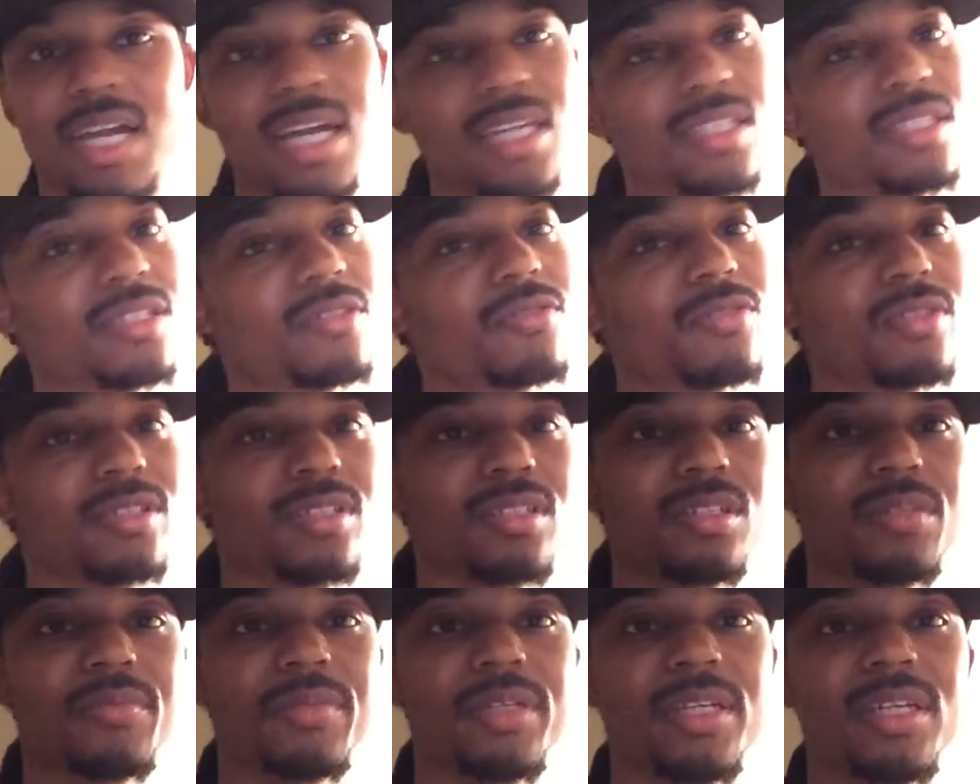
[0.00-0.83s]
consequence
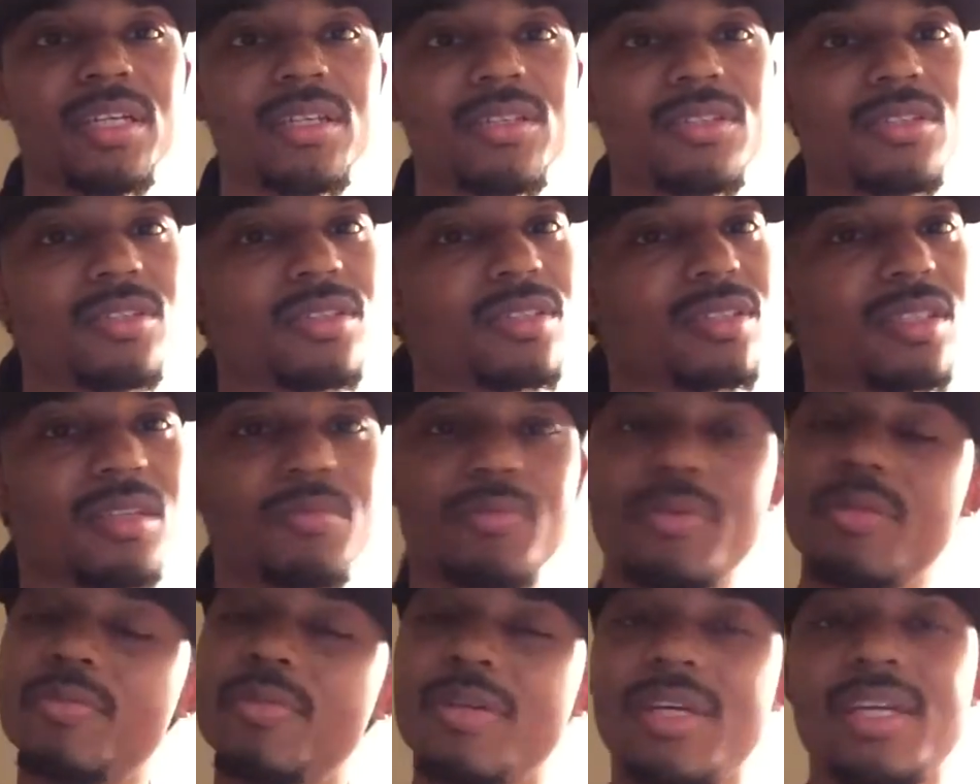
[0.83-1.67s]
come and hit you,
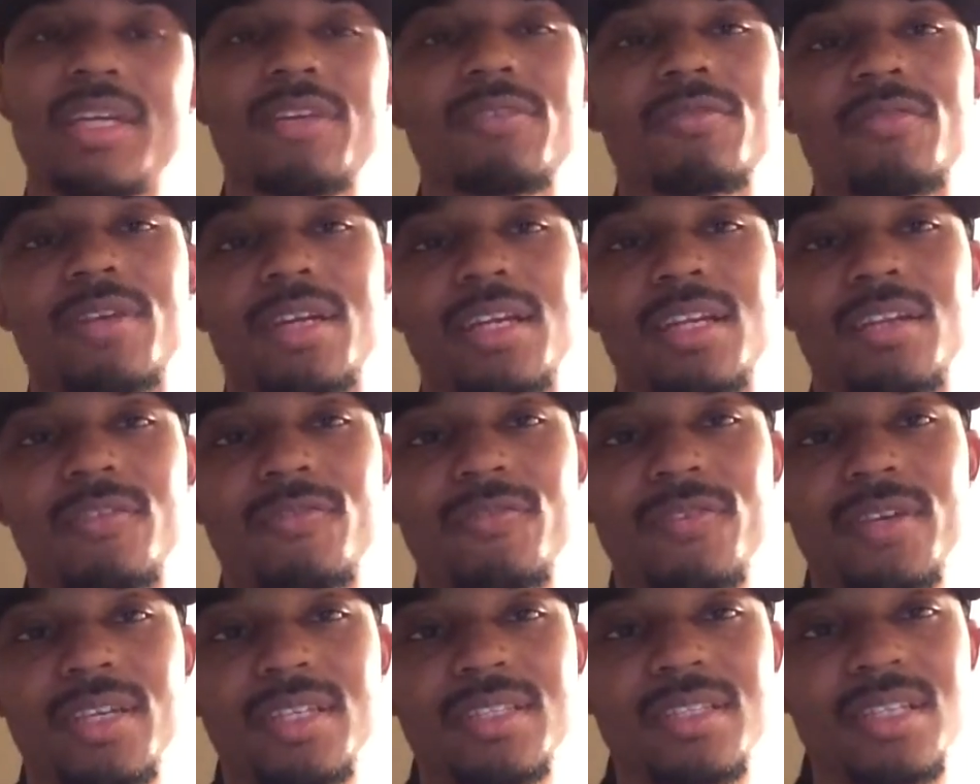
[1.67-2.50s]
some people ain't ready to
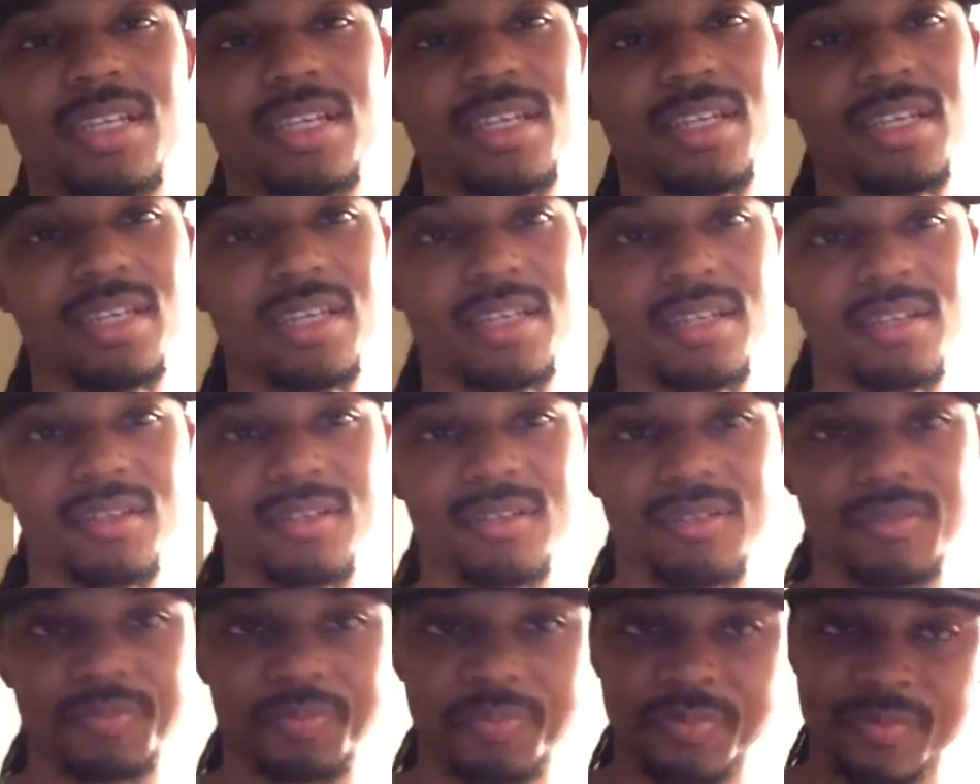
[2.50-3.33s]
face that head
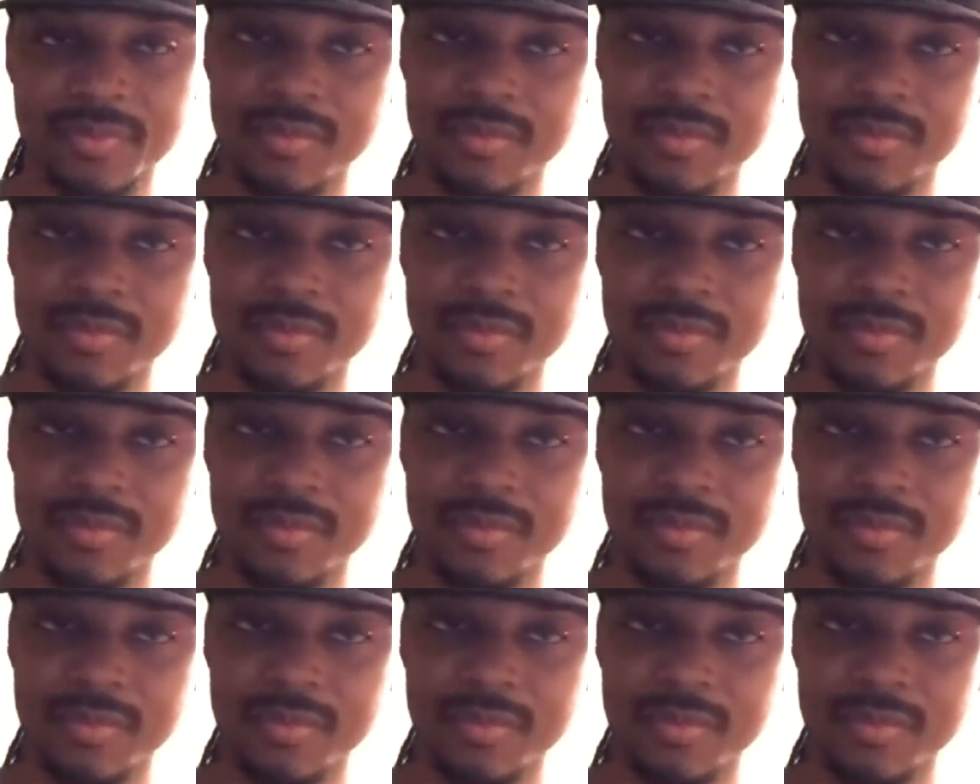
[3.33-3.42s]
on.